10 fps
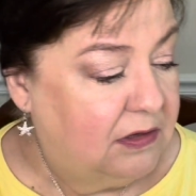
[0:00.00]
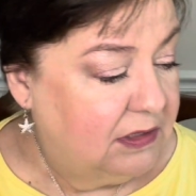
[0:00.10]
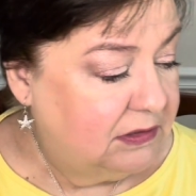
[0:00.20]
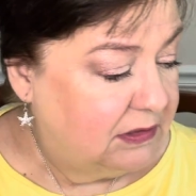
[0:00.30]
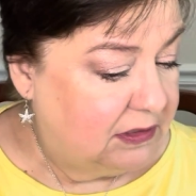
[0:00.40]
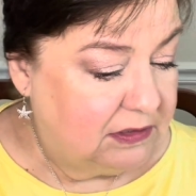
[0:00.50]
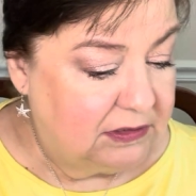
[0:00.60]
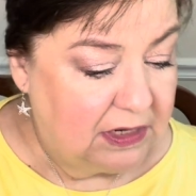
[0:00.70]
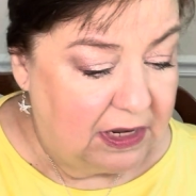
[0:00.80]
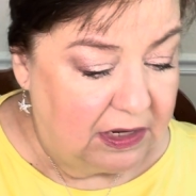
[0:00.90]
this is
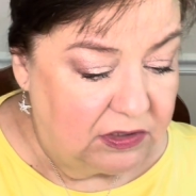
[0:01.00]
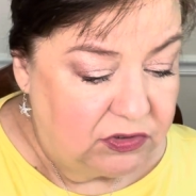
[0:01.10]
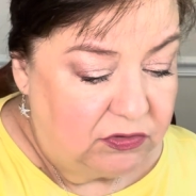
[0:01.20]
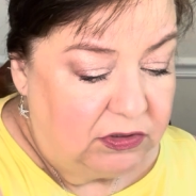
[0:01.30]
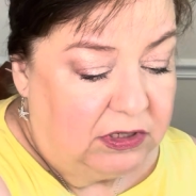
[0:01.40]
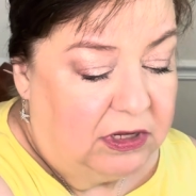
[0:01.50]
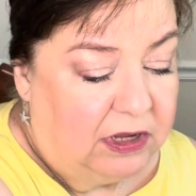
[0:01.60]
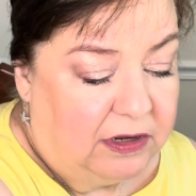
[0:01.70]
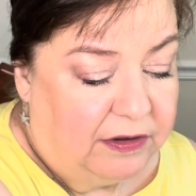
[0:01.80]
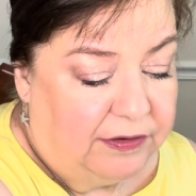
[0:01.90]
actually a,
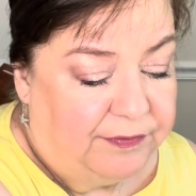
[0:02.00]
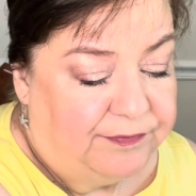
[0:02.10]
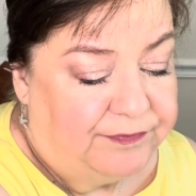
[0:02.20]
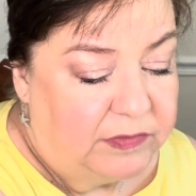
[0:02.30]
um,